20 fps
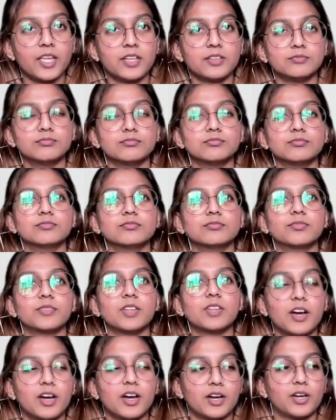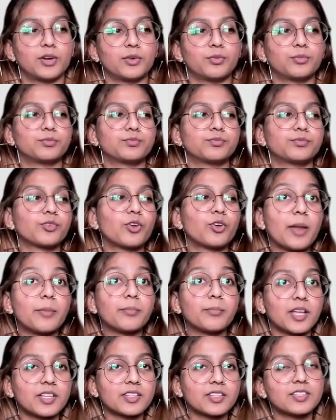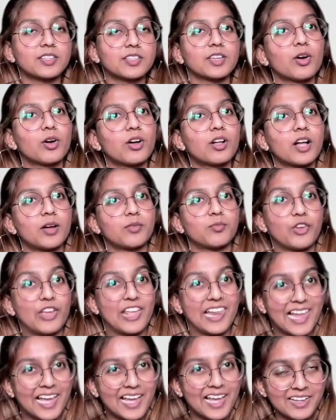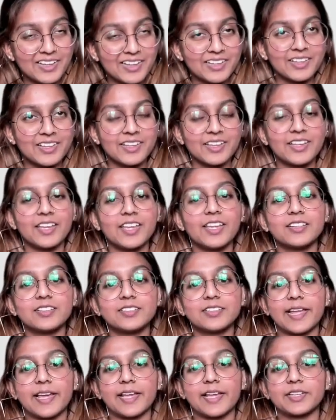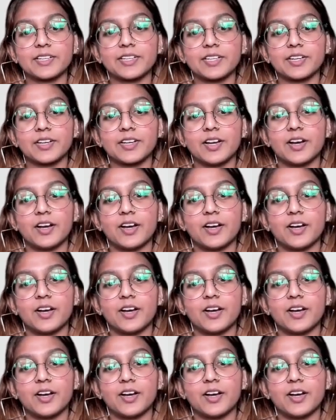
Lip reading: and grandmother they call abuela, and like